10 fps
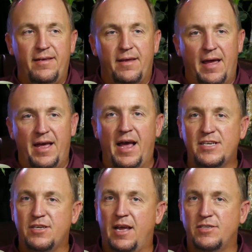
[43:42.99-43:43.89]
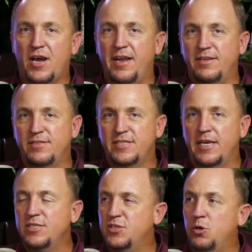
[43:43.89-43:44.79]
Actually, I try to change
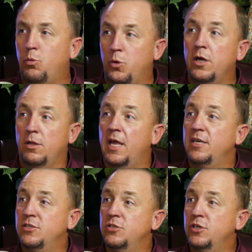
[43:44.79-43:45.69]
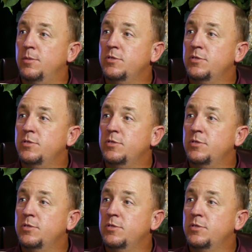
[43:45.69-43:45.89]
it to real relationships.